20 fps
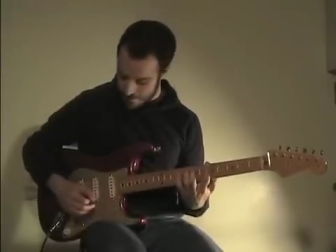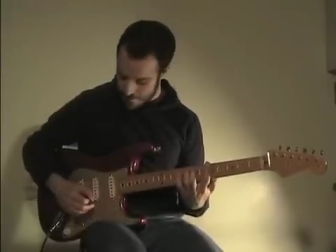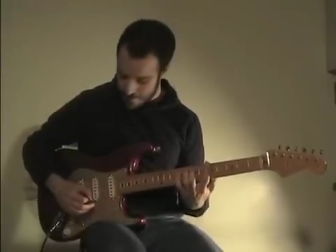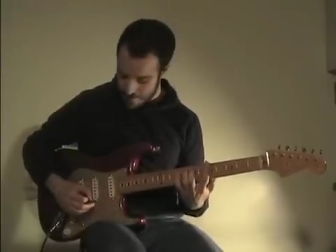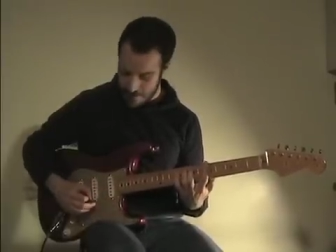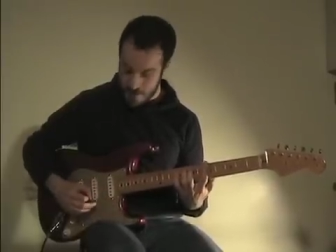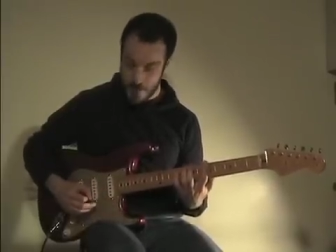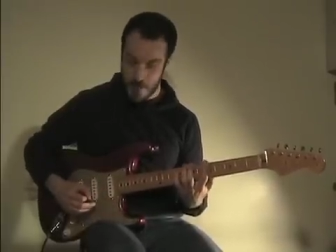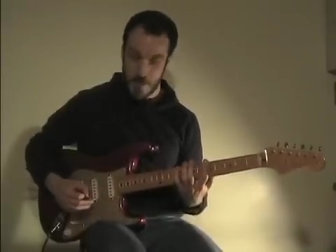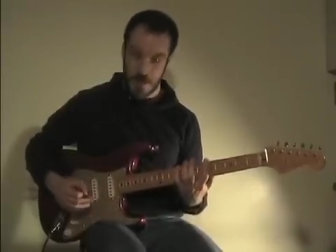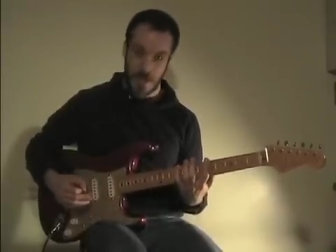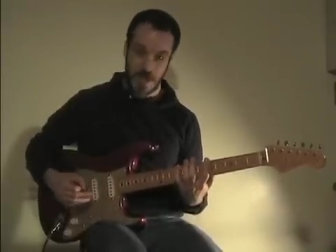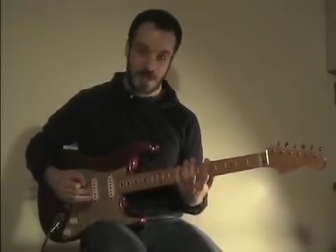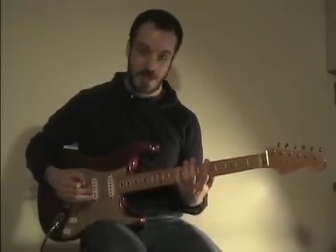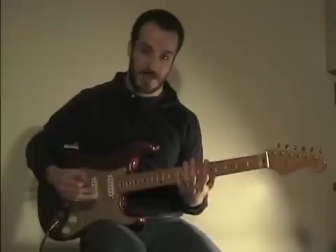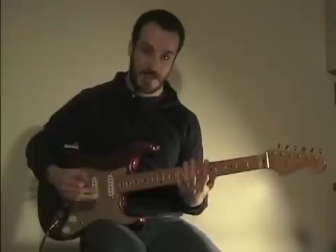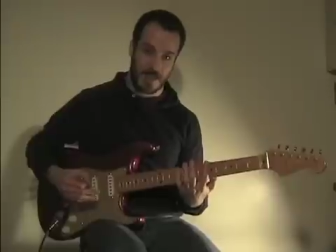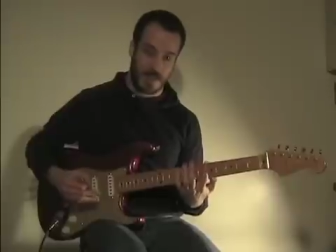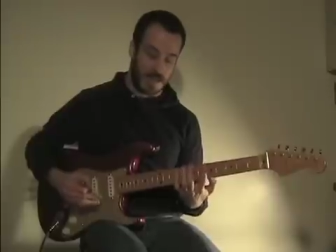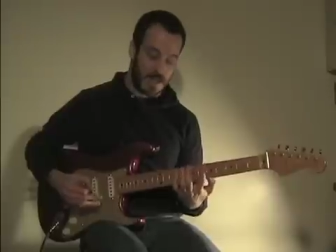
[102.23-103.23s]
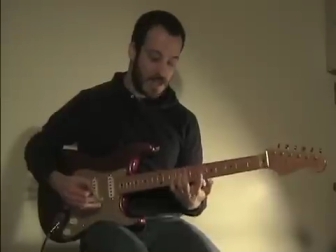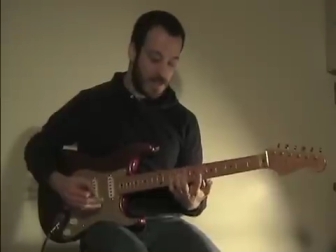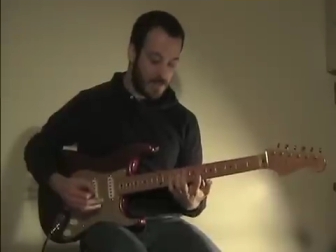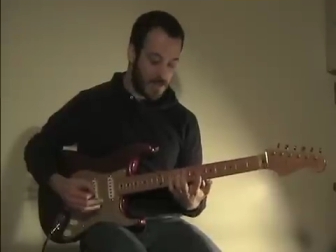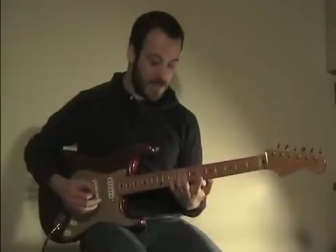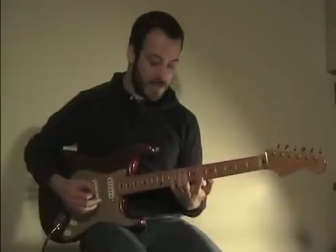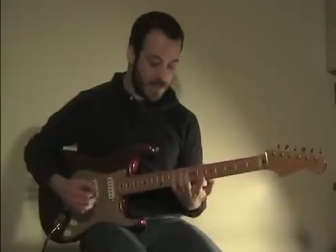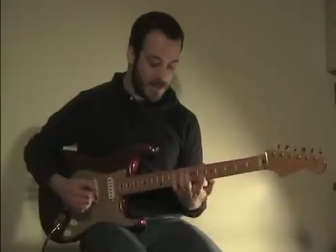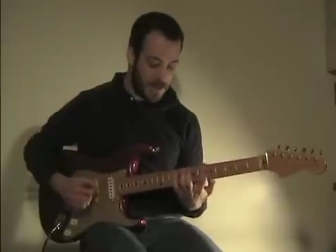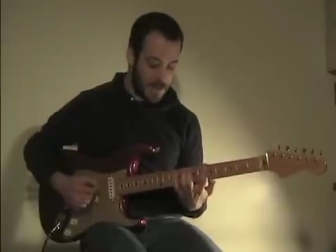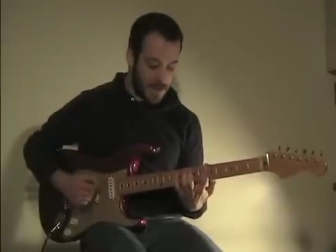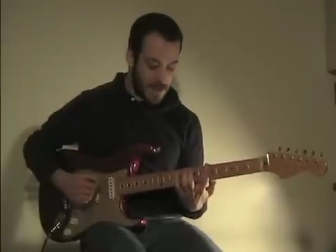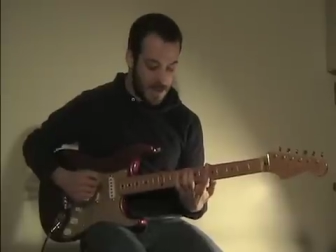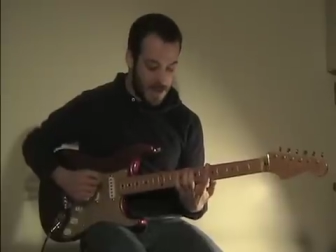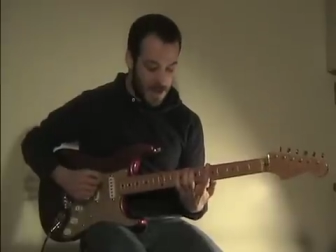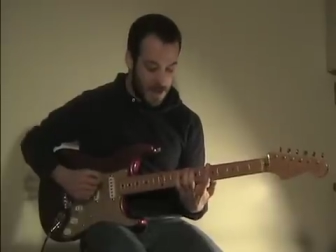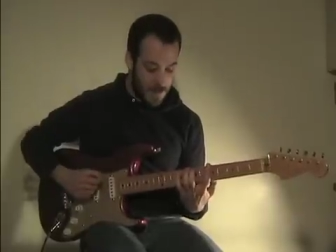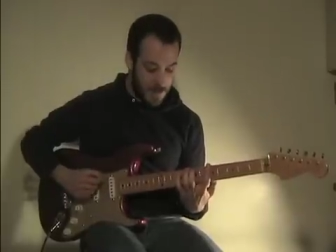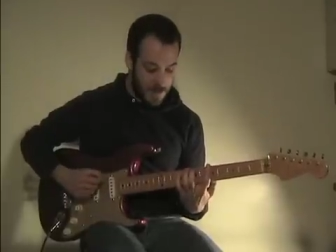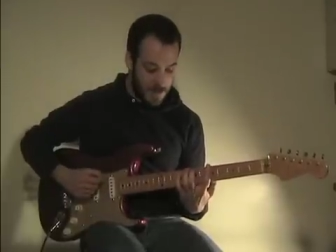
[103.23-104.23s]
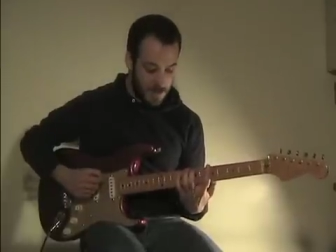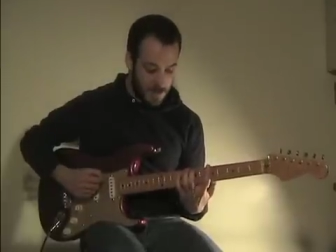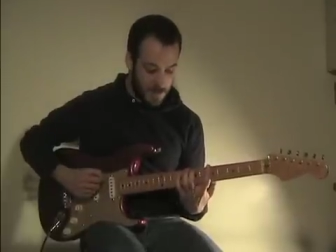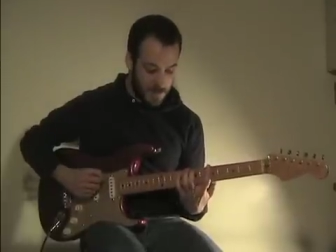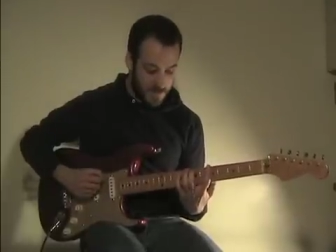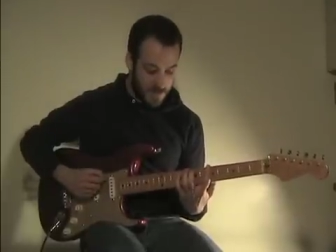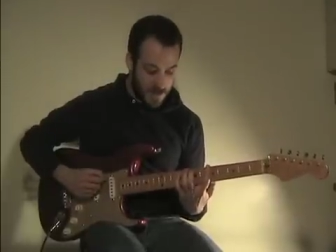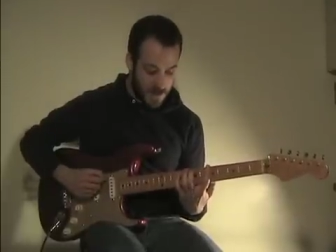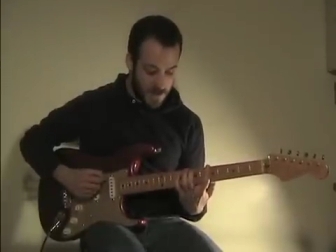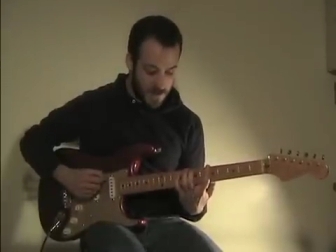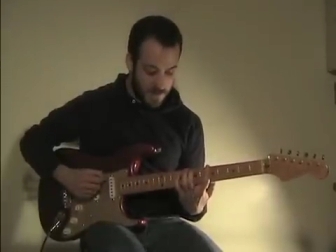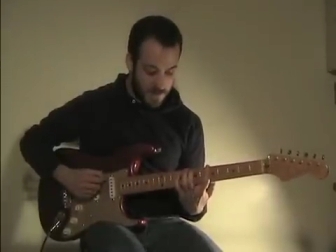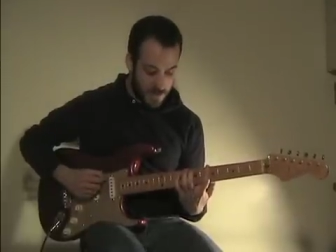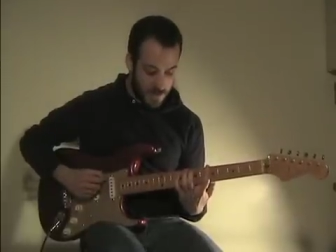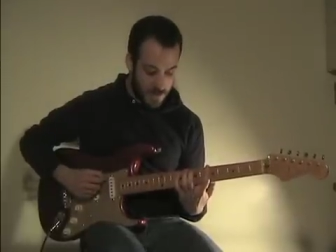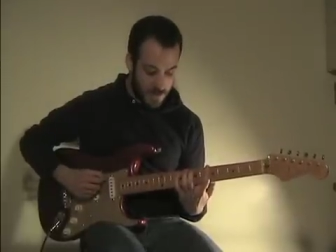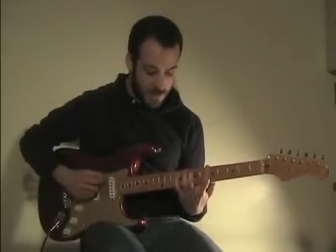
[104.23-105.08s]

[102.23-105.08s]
So when I say that, I mean that I'm going to do a fifth,